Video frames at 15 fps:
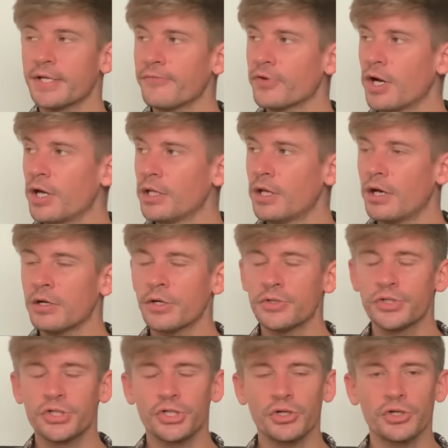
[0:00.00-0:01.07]
I've got a lot of
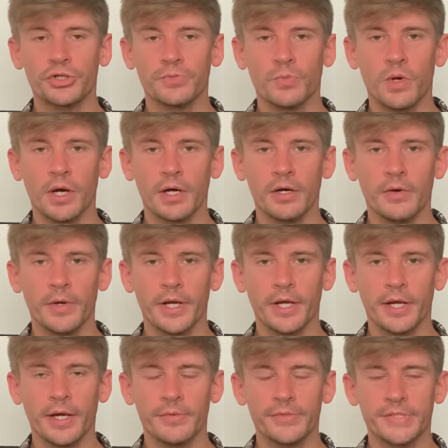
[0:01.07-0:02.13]
construction work going on
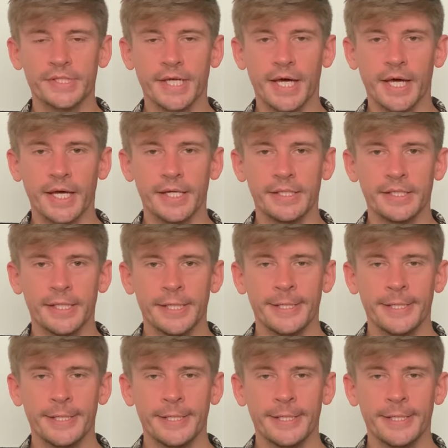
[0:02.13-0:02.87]
outside.